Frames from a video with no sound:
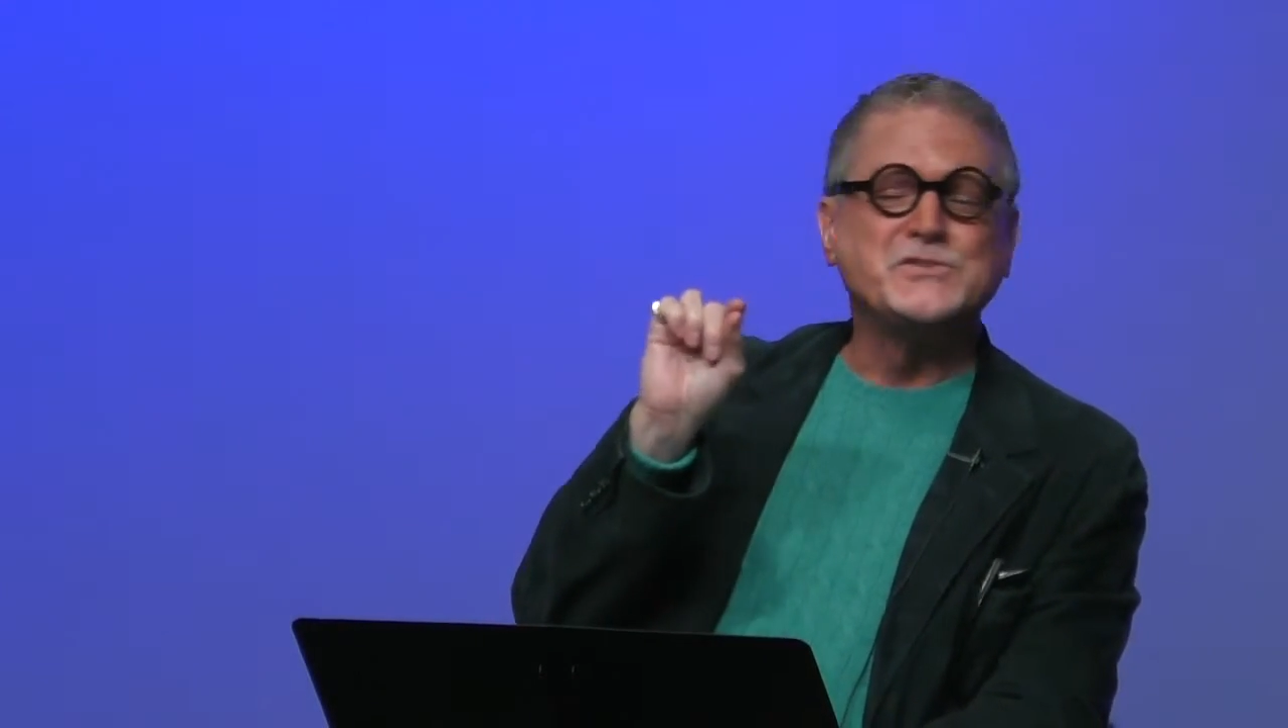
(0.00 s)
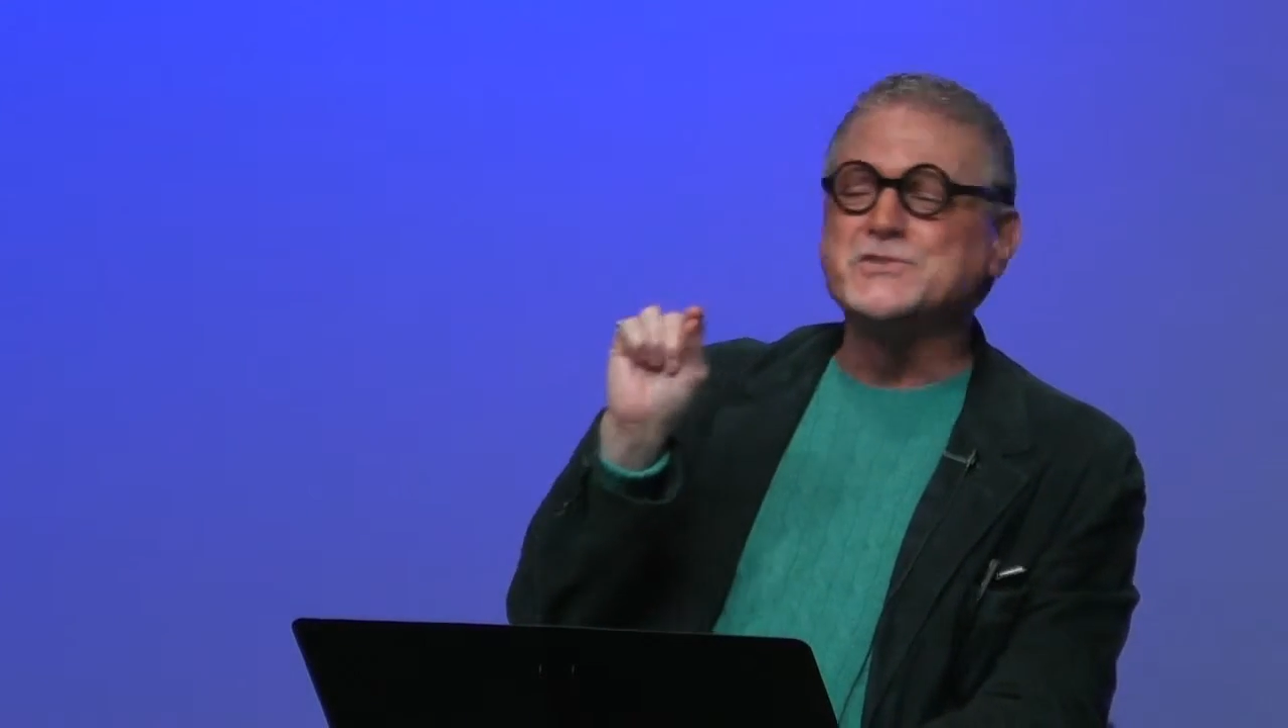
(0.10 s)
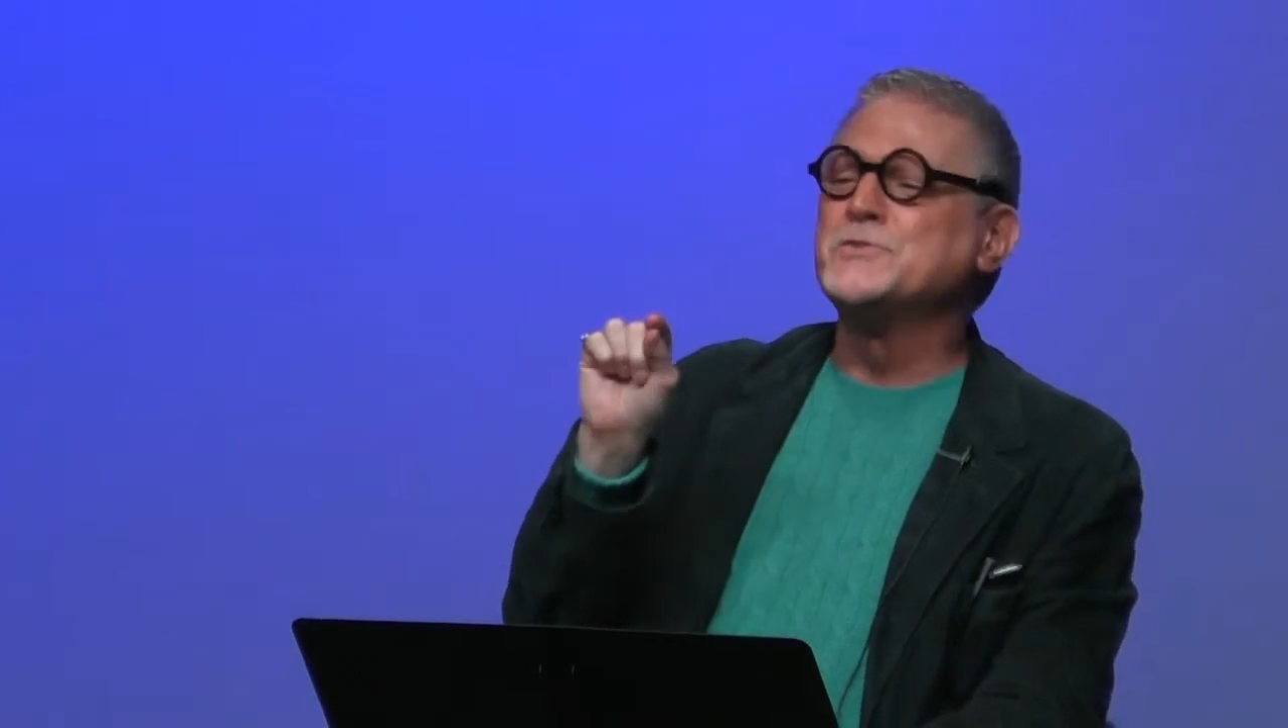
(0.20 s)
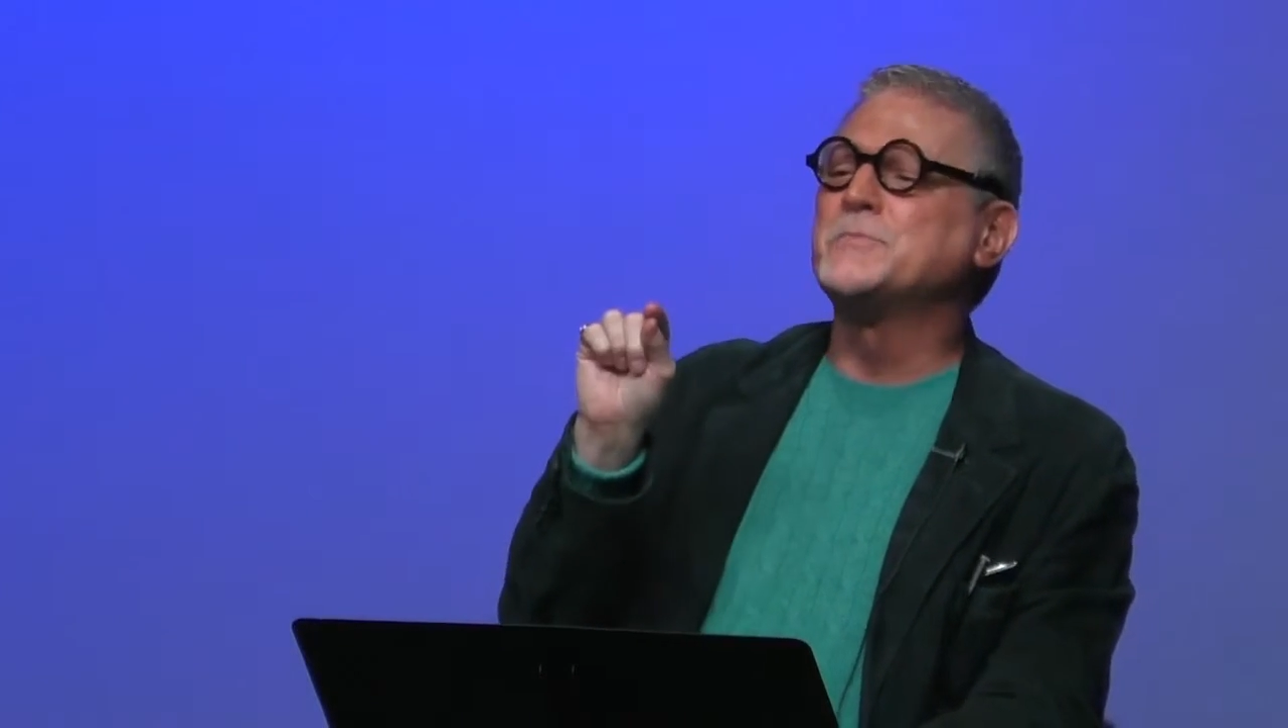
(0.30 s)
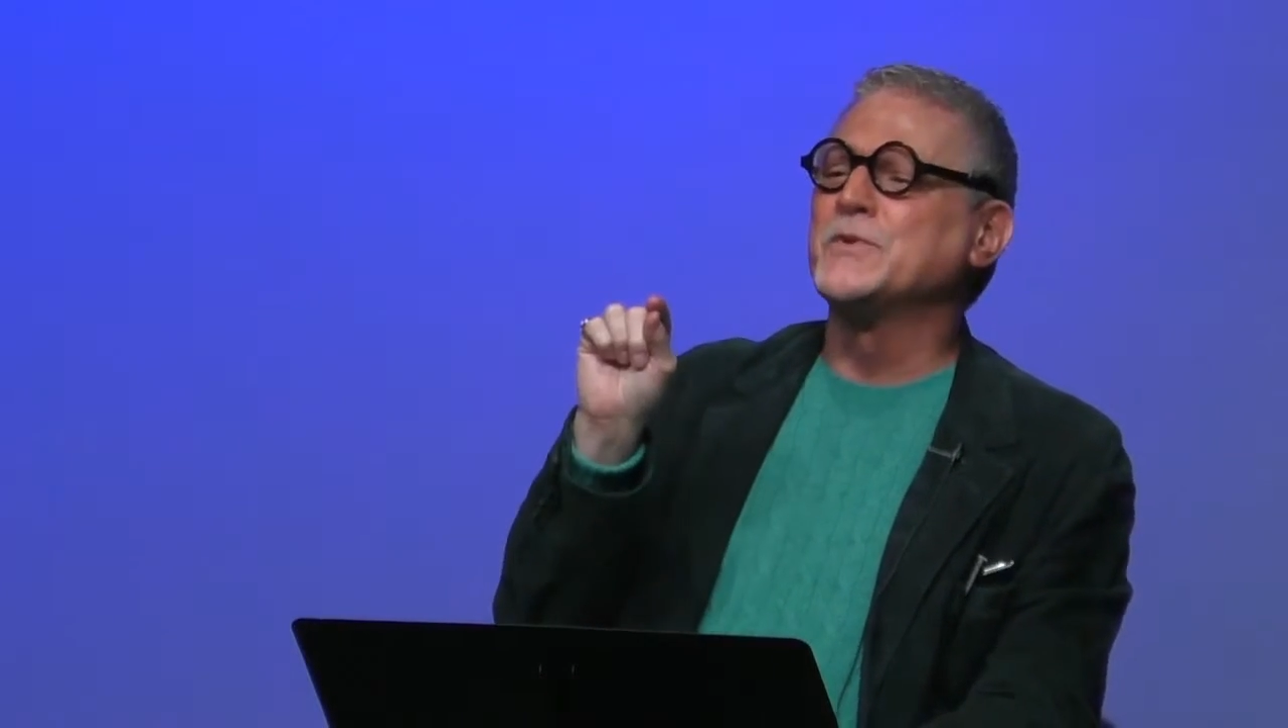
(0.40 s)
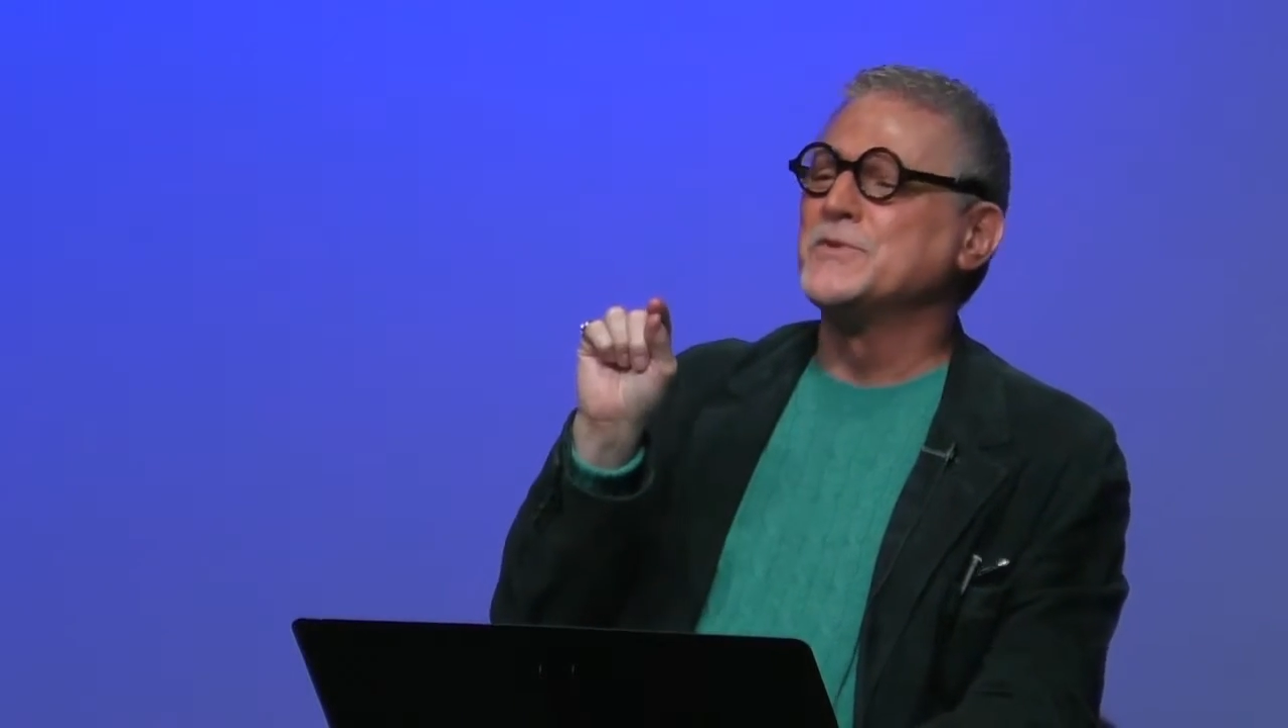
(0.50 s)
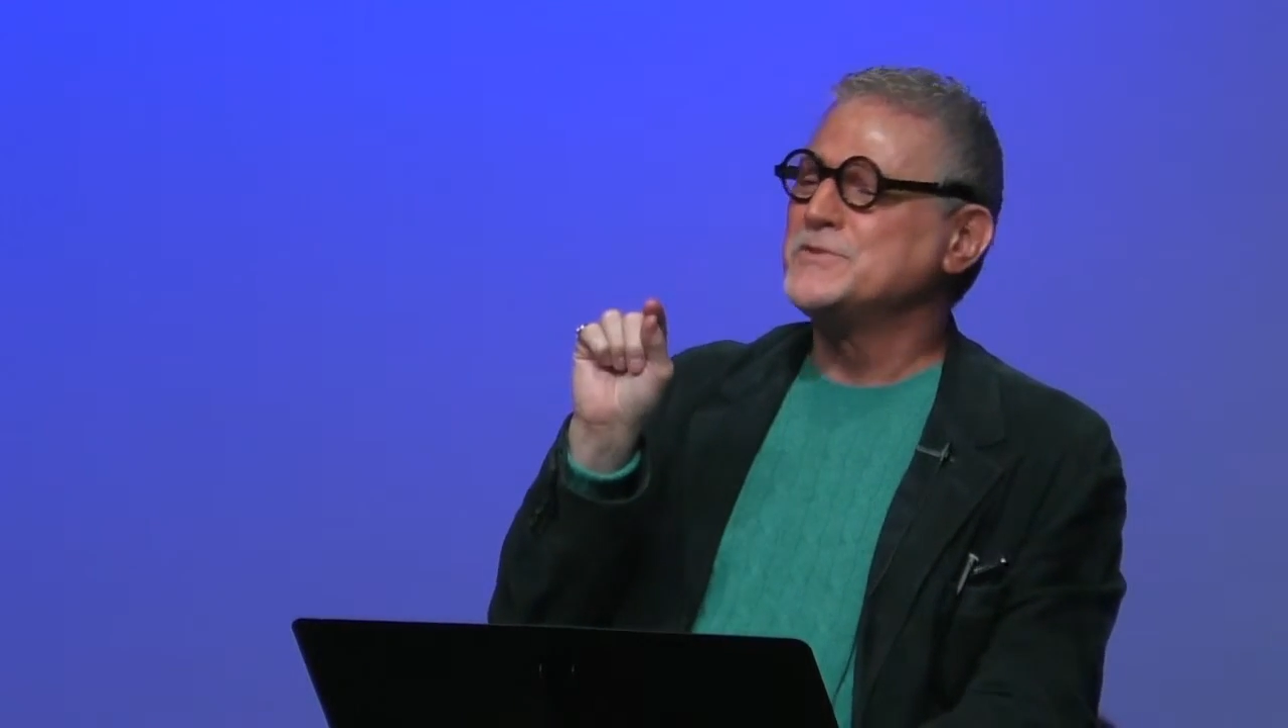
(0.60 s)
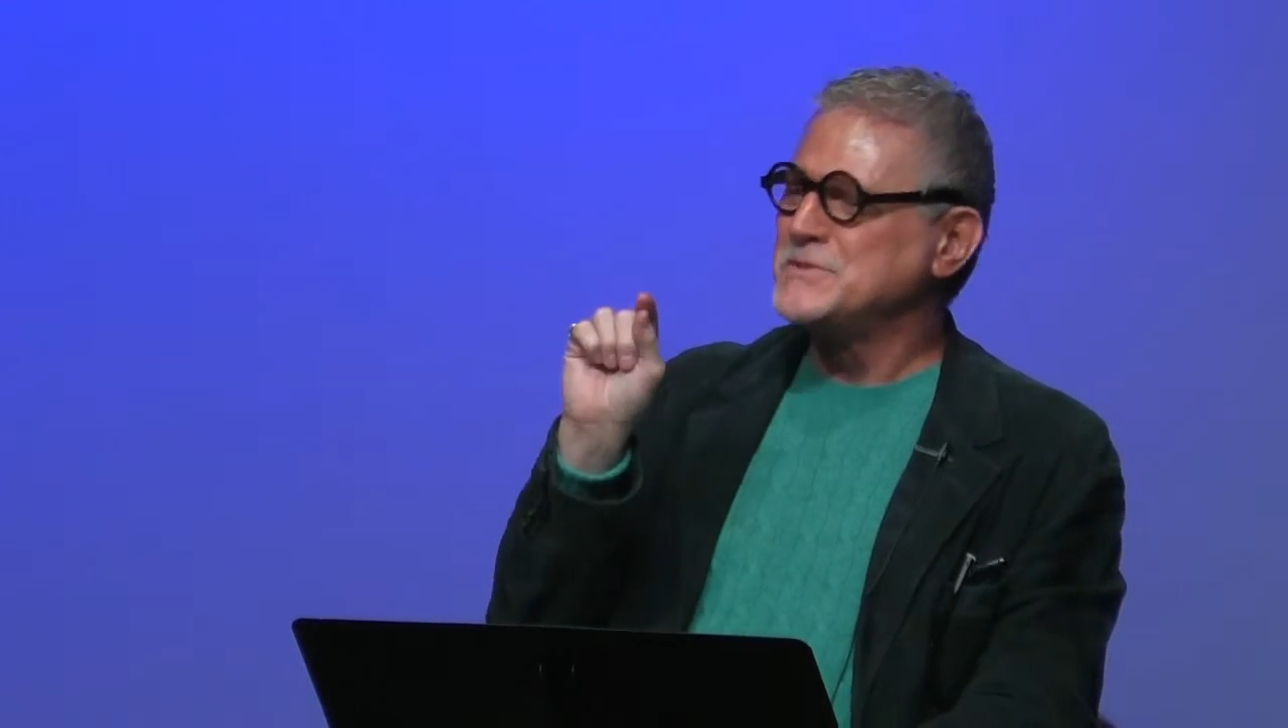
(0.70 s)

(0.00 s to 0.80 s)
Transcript: super